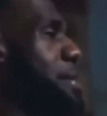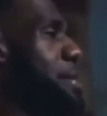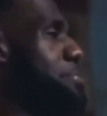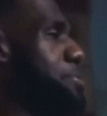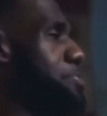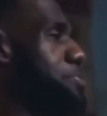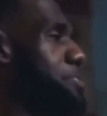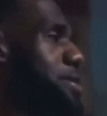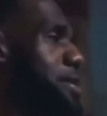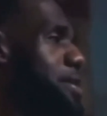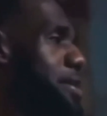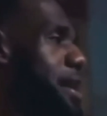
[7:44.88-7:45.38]

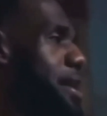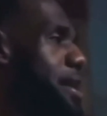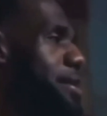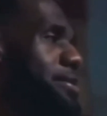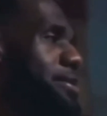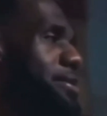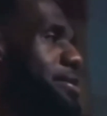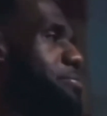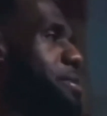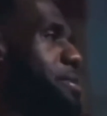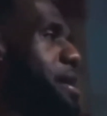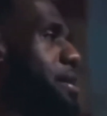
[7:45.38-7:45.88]
had time to
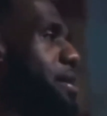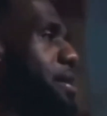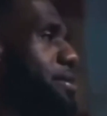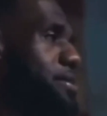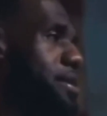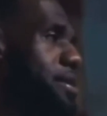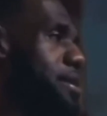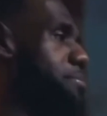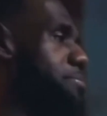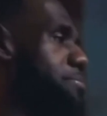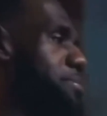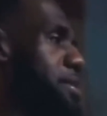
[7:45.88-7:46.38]
really like
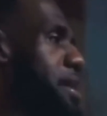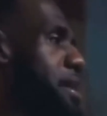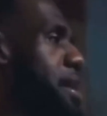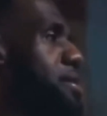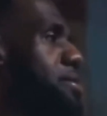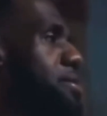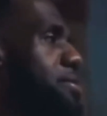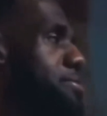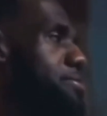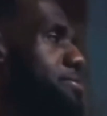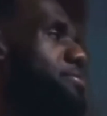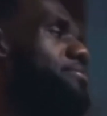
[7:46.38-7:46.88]
sit back and
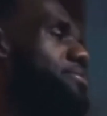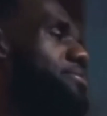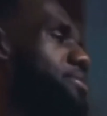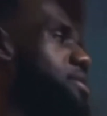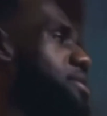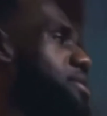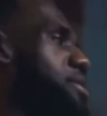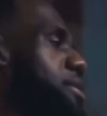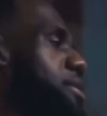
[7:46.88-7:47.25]
think, but that